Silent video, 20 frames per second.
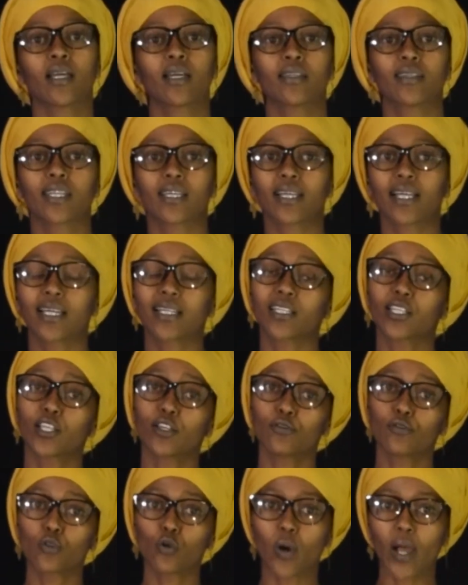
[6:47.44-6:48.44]
They can
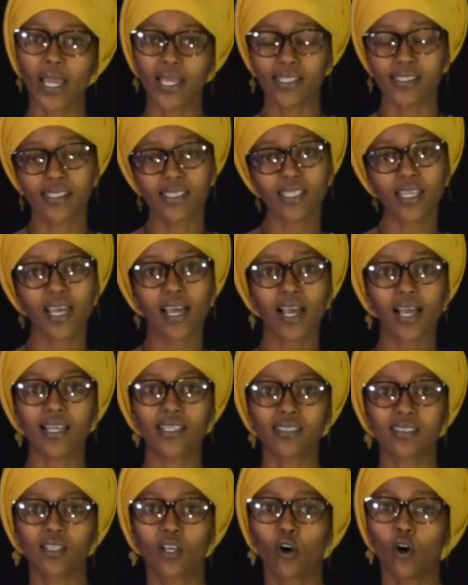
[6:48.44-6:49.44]
give you
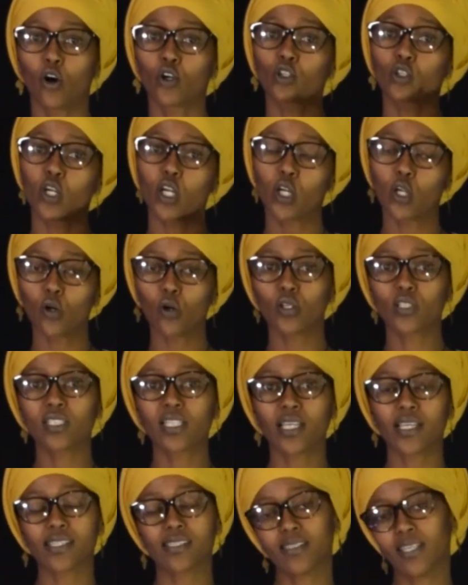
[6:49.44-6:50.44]
ideas. On your low
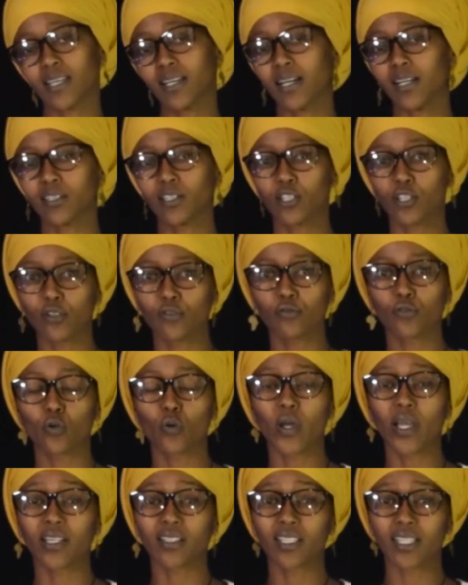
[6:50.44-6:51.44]
days, they can give
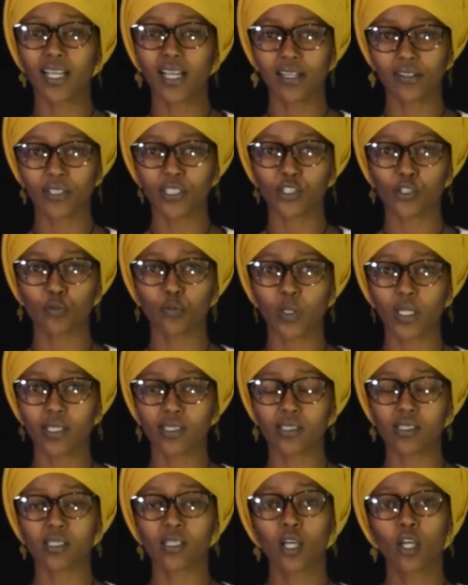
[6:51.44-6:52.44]
you
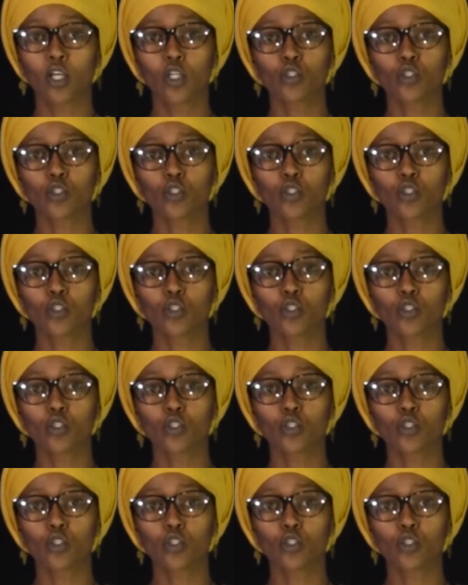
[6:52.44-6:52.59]
encouragement.